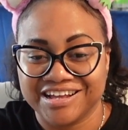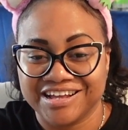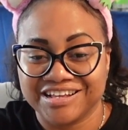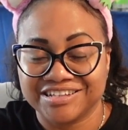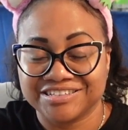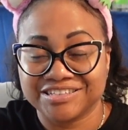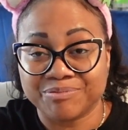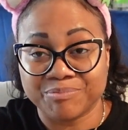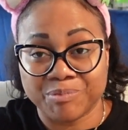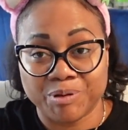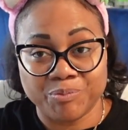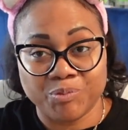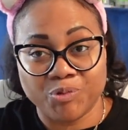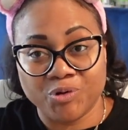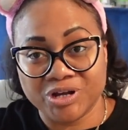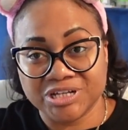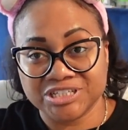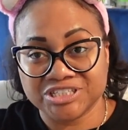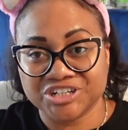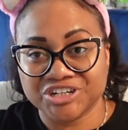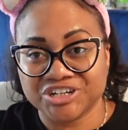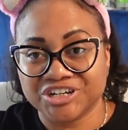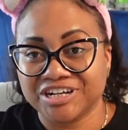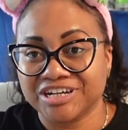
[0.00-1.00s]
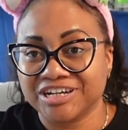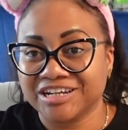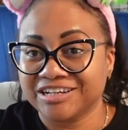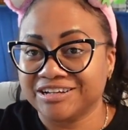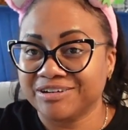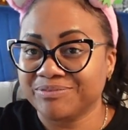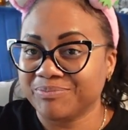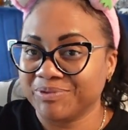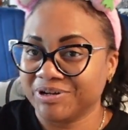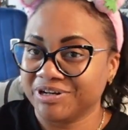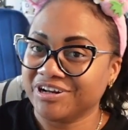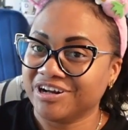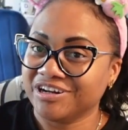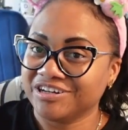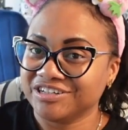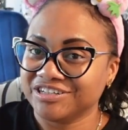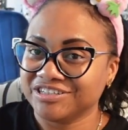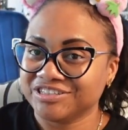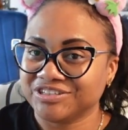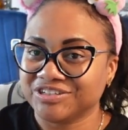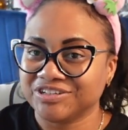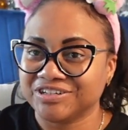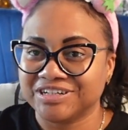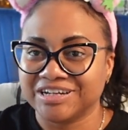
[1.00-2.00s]
So my boys are good. My
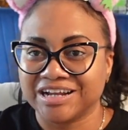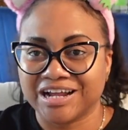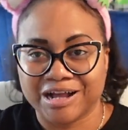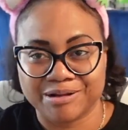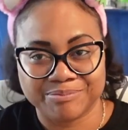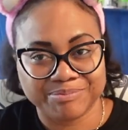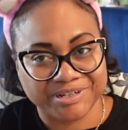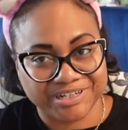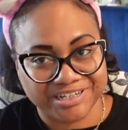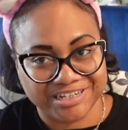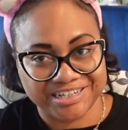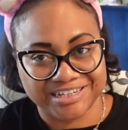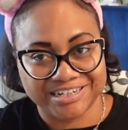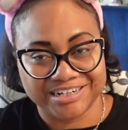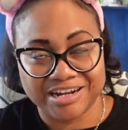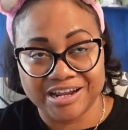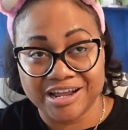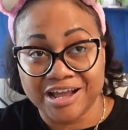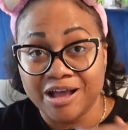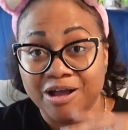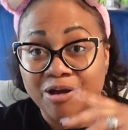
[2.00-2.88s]
daughter's good. I'm good.